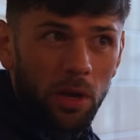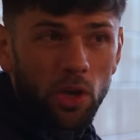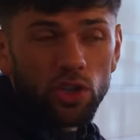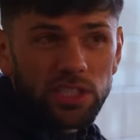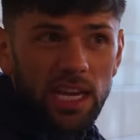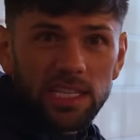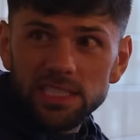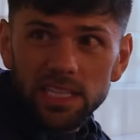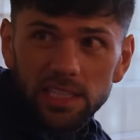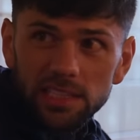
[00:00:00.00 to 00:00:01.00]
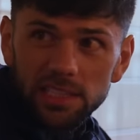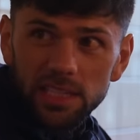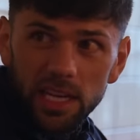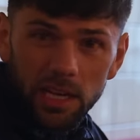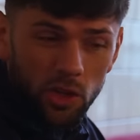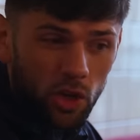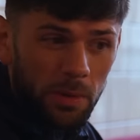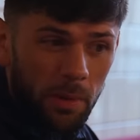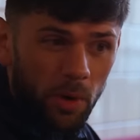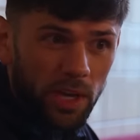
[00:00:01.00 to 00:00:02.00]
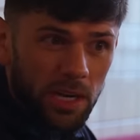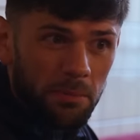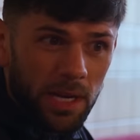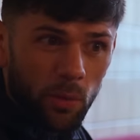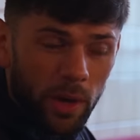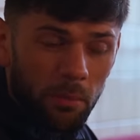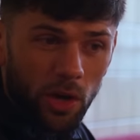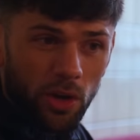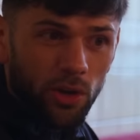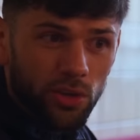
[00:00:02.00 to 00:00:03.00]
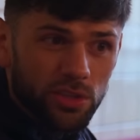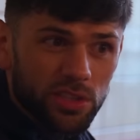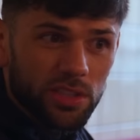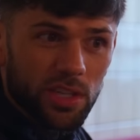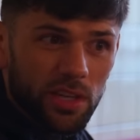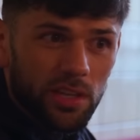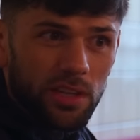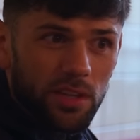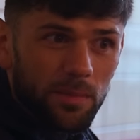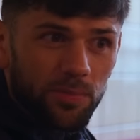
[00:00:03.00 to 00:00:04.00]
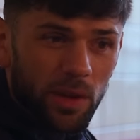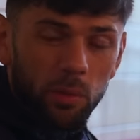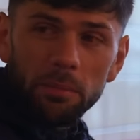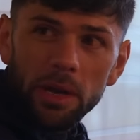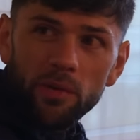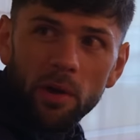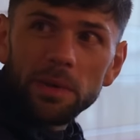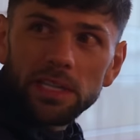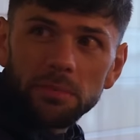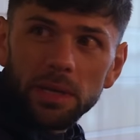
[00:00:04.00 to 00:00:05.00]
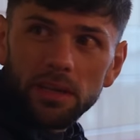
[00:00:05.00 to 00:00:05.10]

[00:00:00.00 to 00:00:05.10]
My girl's 8 and 6. It's going to be a point in a minute where my girls, they want to be around me.